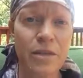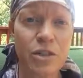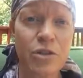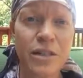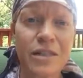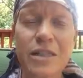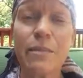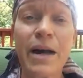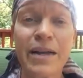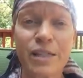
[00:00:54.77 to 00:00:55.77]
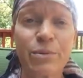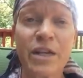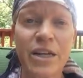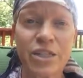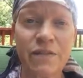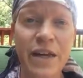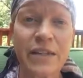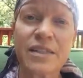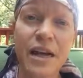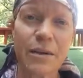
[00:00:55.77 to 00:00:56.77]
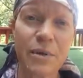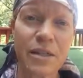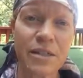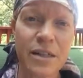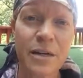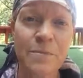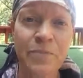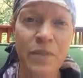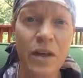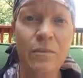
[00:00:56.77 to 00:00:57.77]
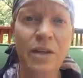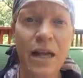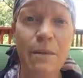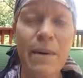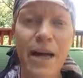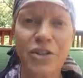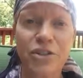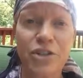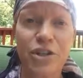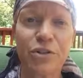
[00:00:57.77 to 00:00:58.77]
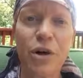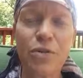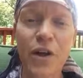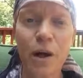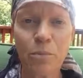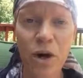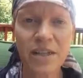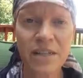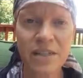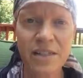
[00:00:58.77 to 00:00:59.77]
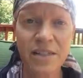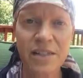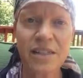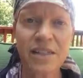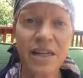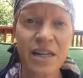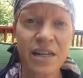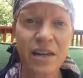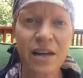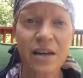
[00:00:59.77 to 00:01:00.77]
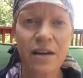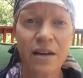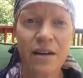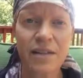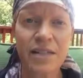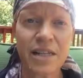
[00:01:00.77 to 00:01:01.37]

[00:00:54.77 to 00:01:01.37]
see my explanation of that assignment and kind of match it to your own thought processes and see how